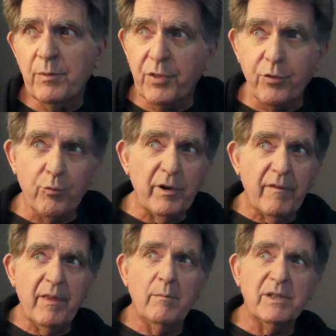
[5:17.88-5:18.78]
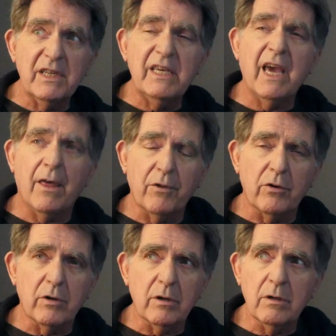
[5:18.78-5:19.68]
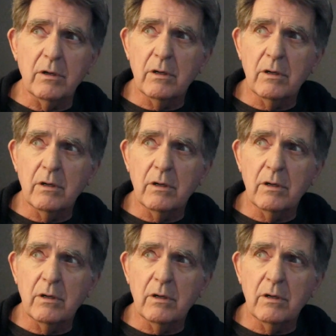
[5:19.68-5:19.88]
three of them together